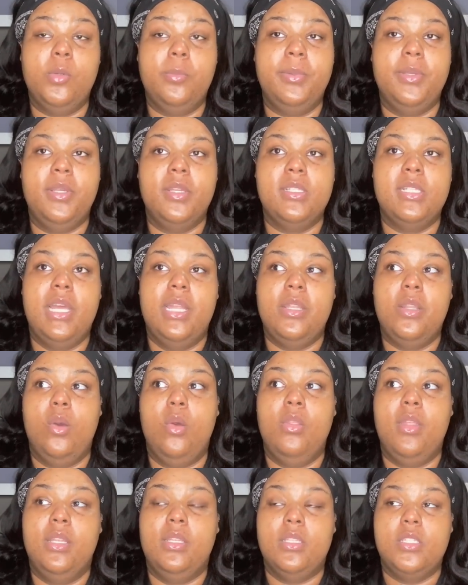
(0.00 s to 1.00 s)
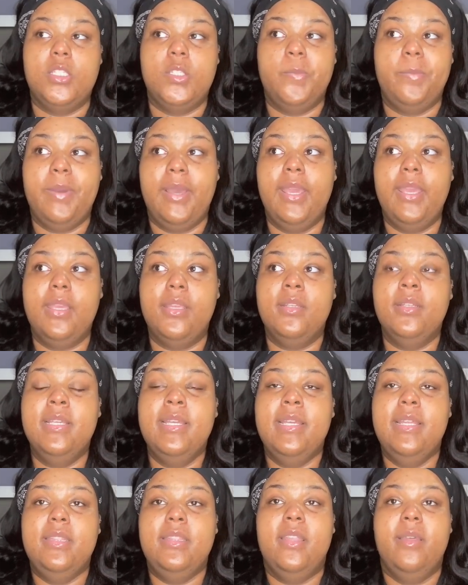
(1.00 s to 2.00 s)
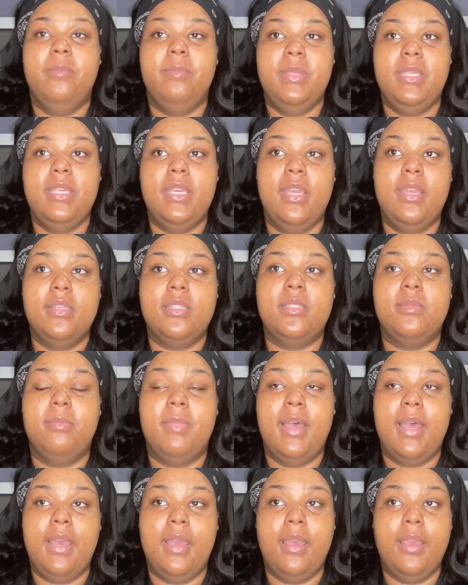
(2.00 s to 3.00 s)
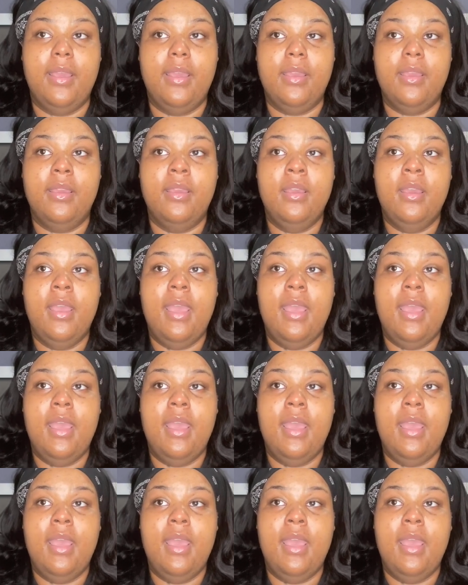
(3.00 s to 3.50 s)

because I know that despite the BS my